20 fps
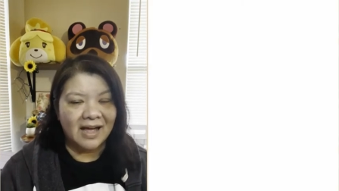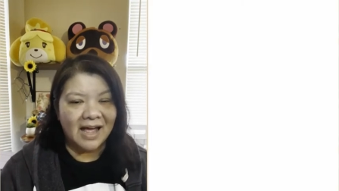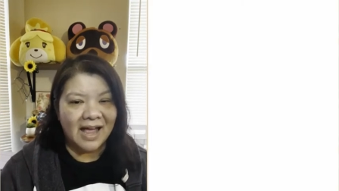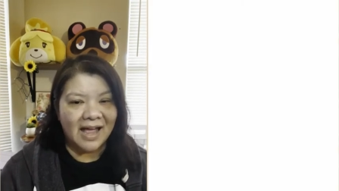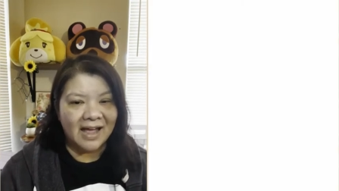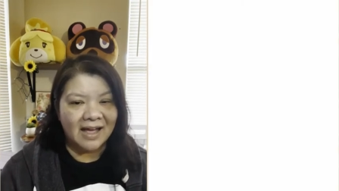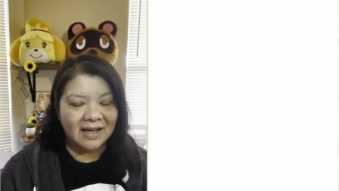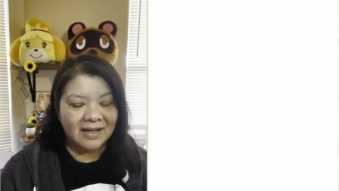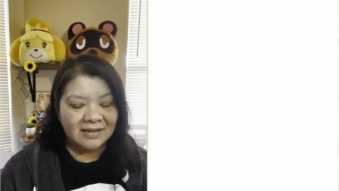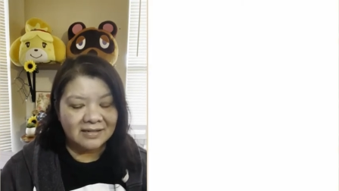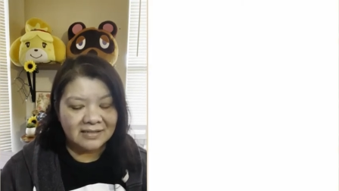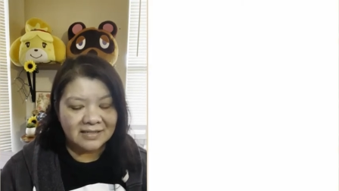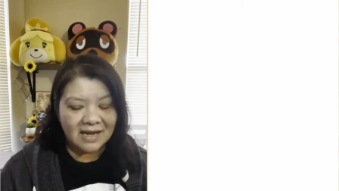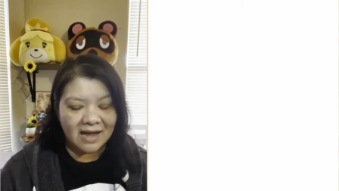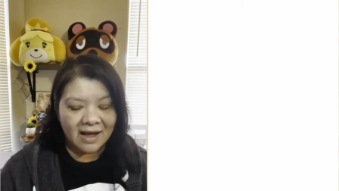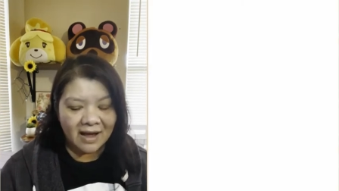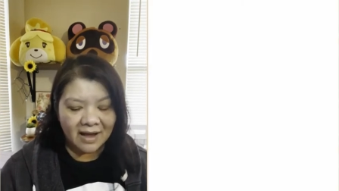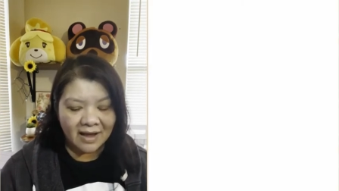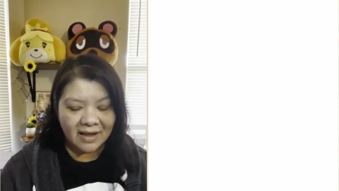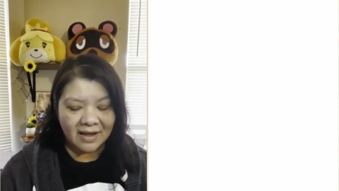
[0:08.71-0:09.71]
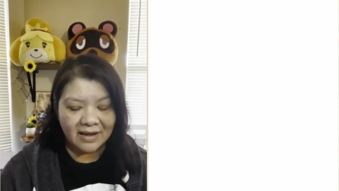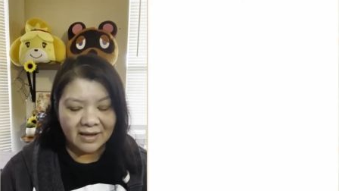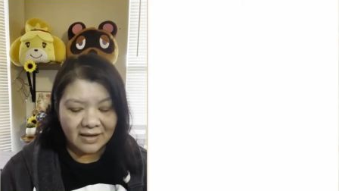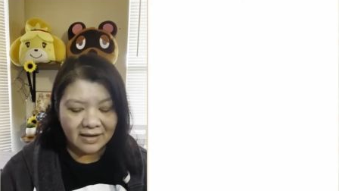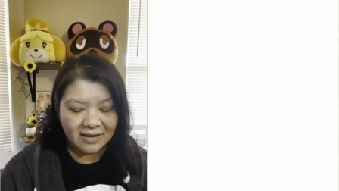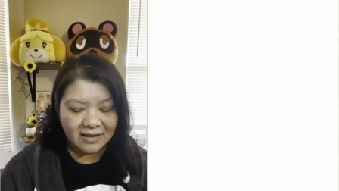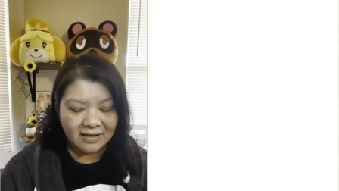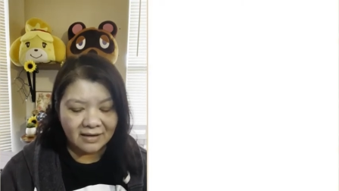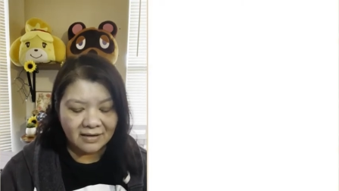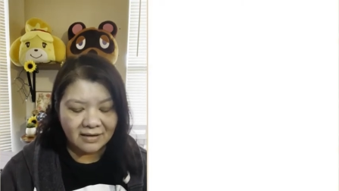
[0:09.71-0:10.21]
and
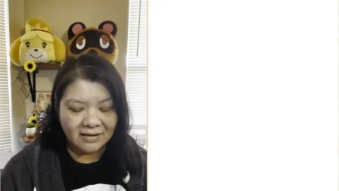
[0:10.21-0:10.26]
I